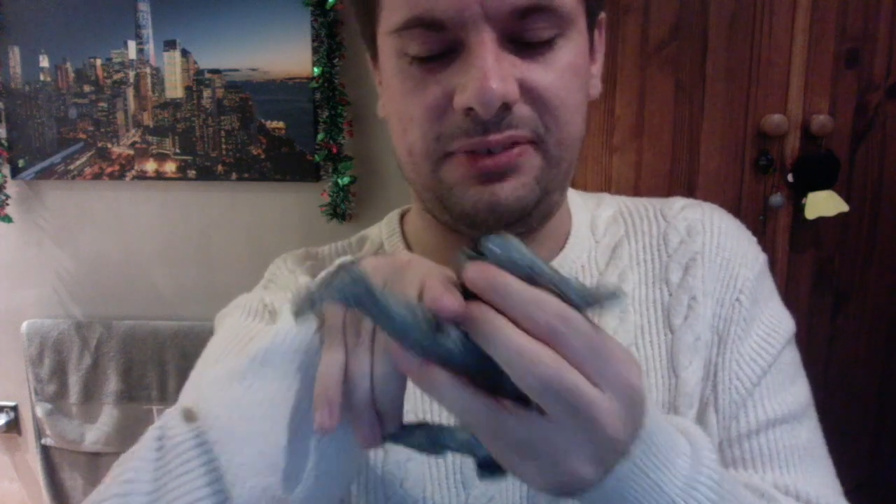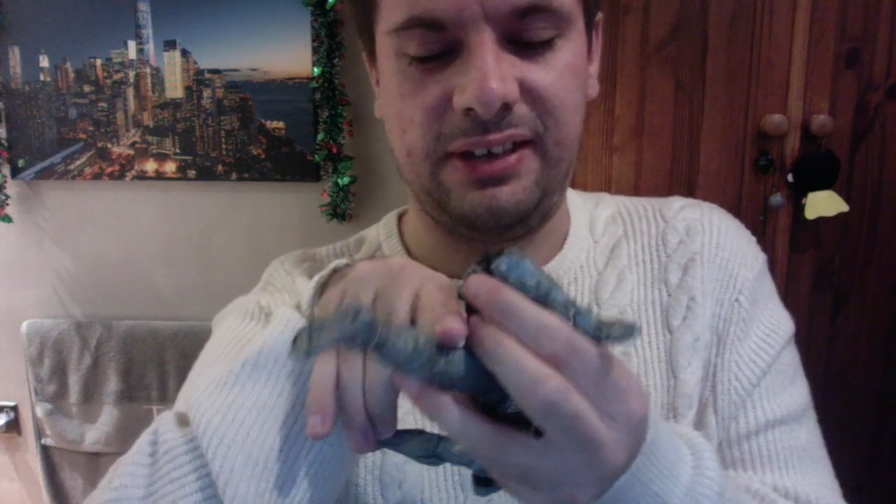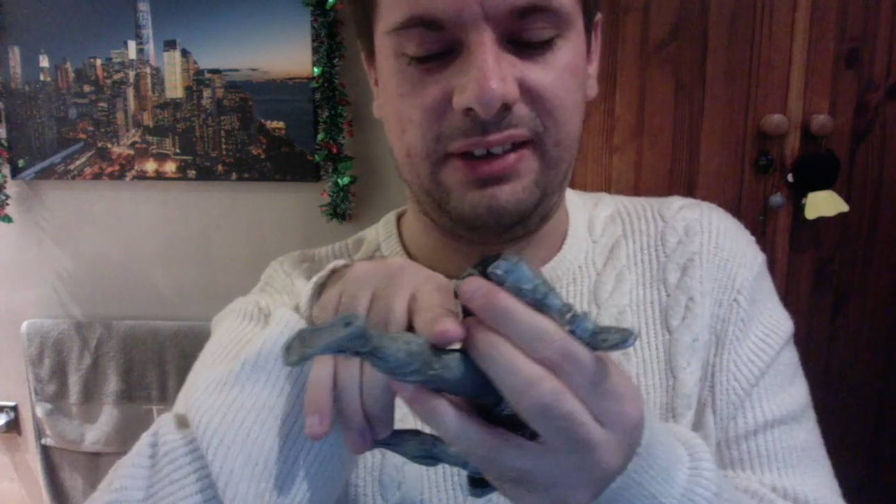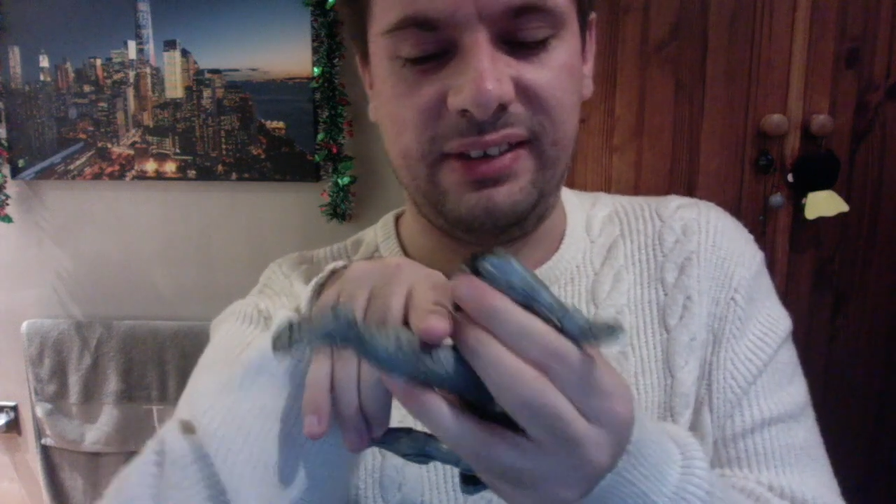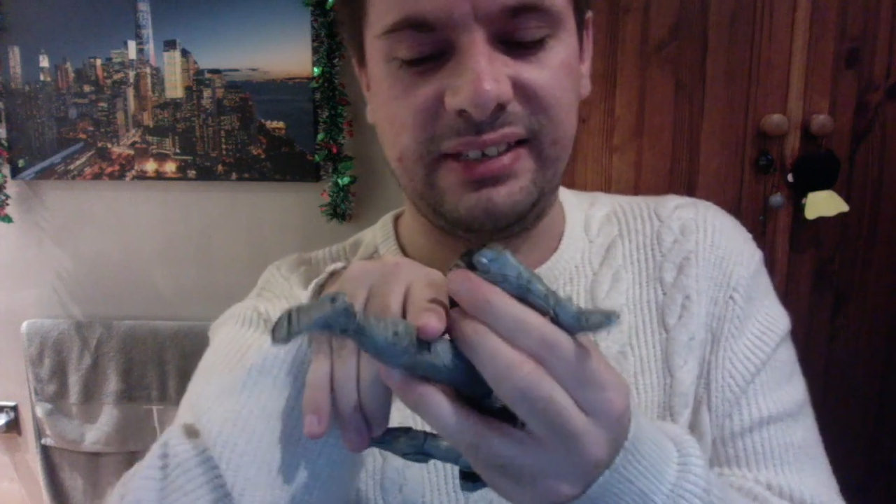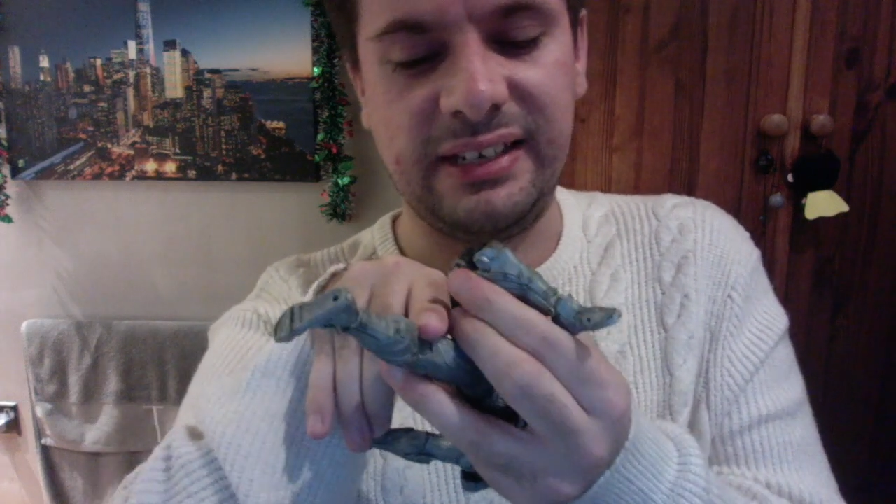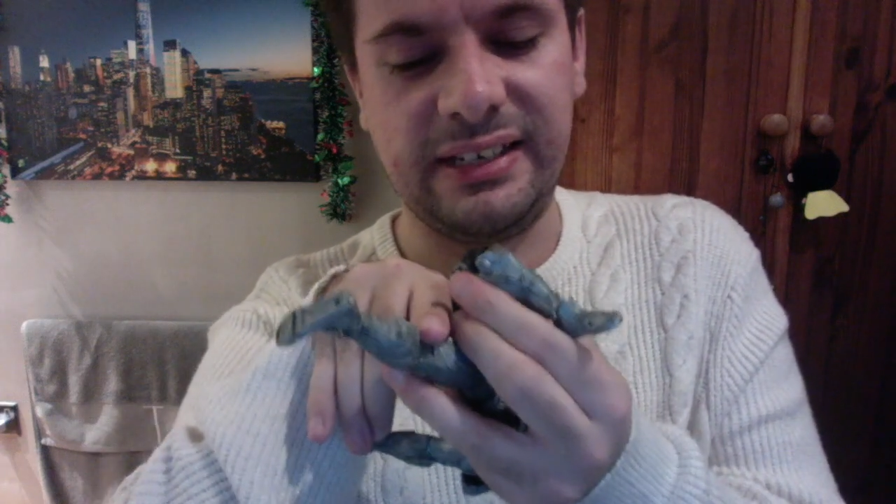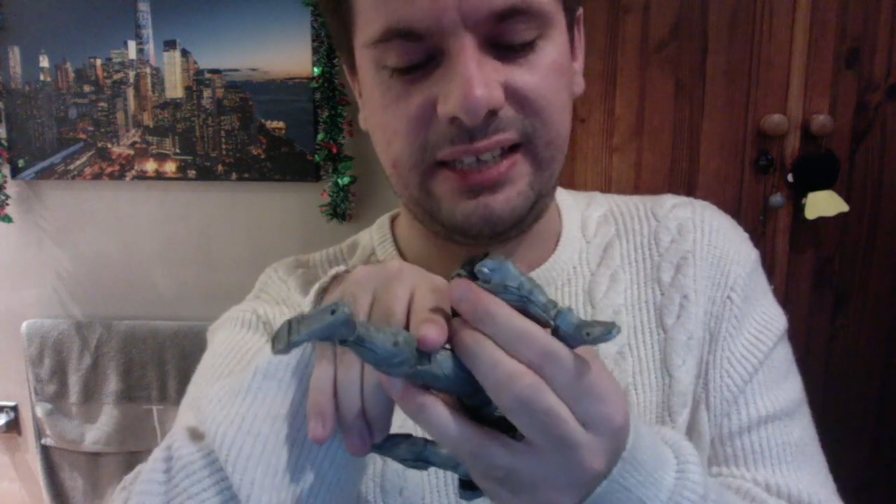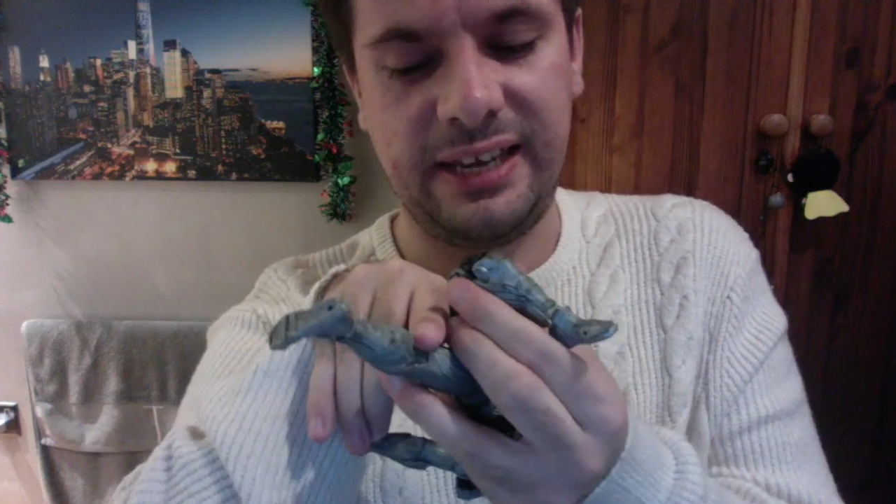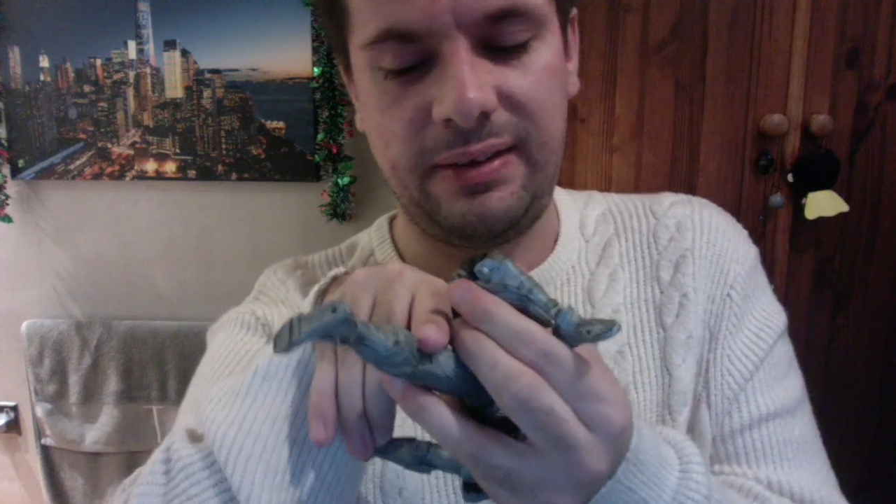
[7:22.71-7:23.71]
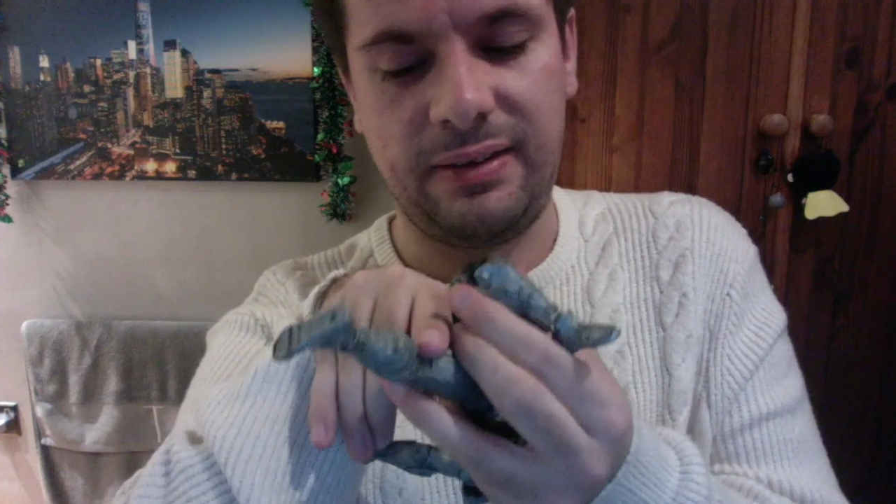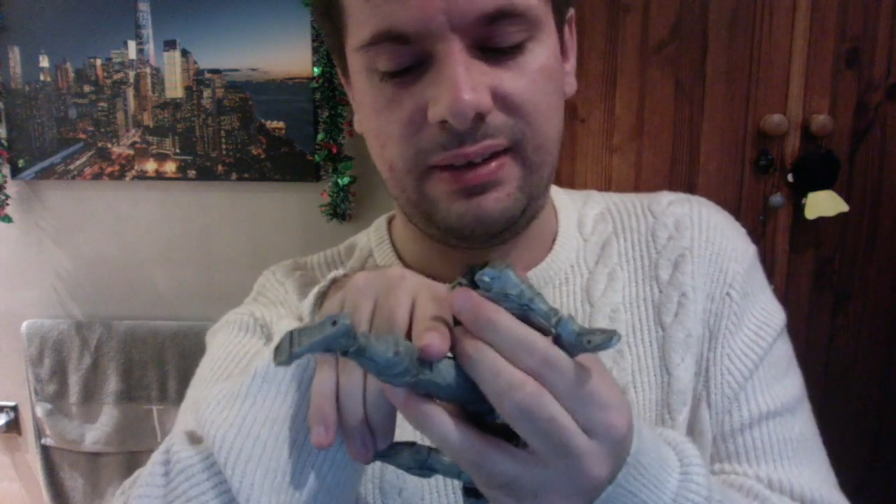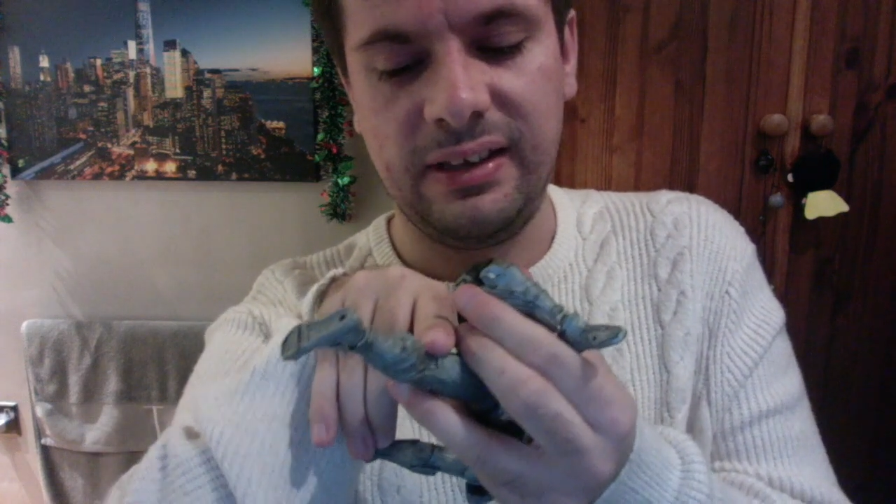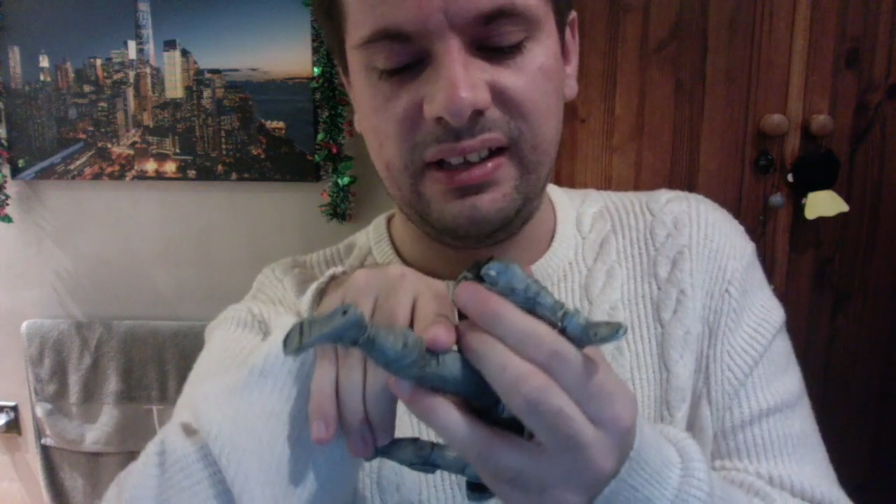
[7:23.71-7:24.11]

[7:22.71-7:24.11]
so it's going to take